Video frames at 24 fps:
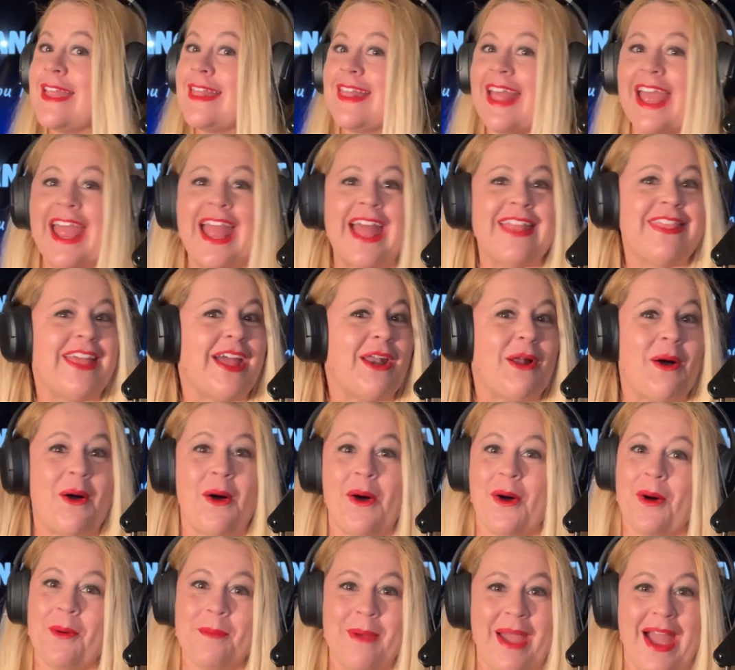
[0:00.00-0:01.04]
They had that
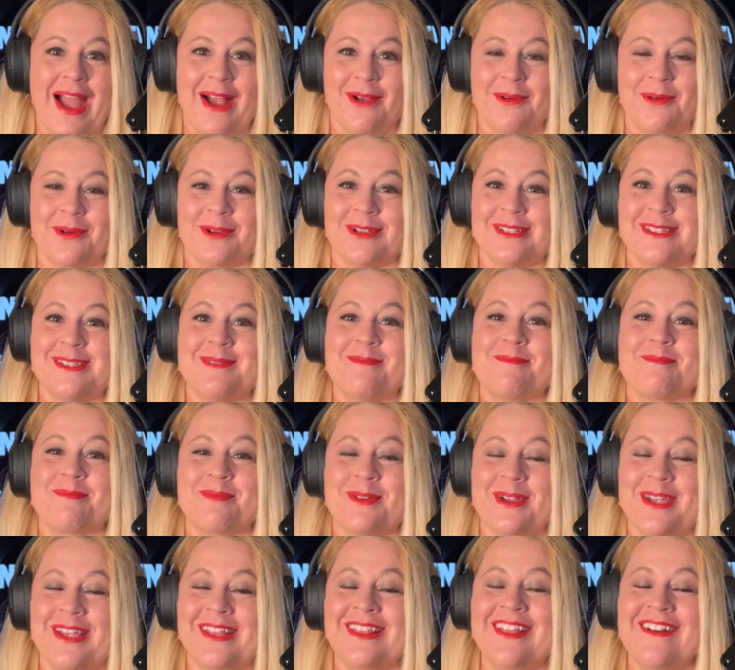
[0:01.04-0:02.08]
all backwards.
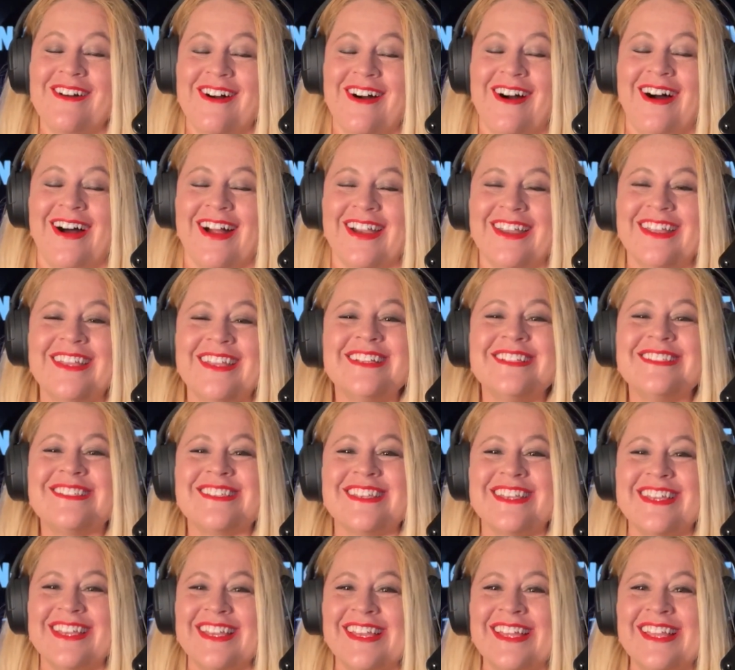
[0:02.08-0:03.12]
Bring the
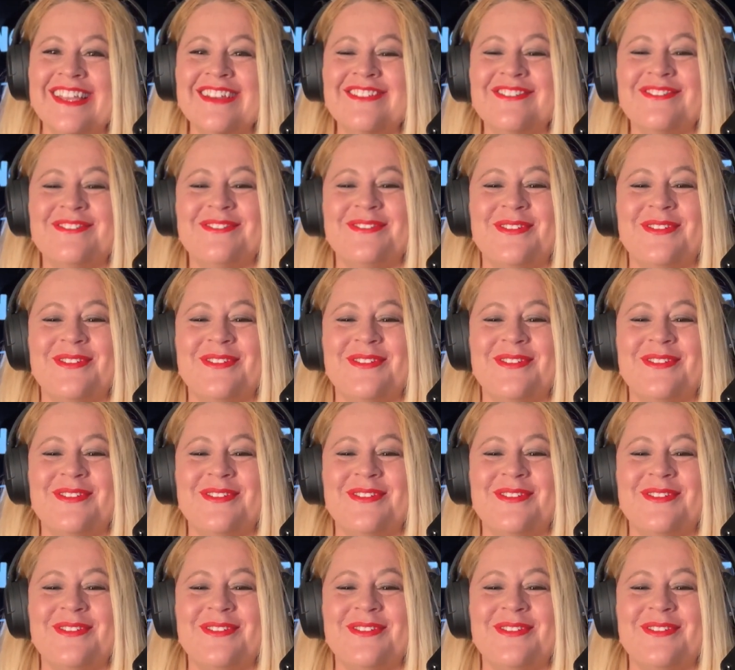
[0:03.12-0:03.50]
audience in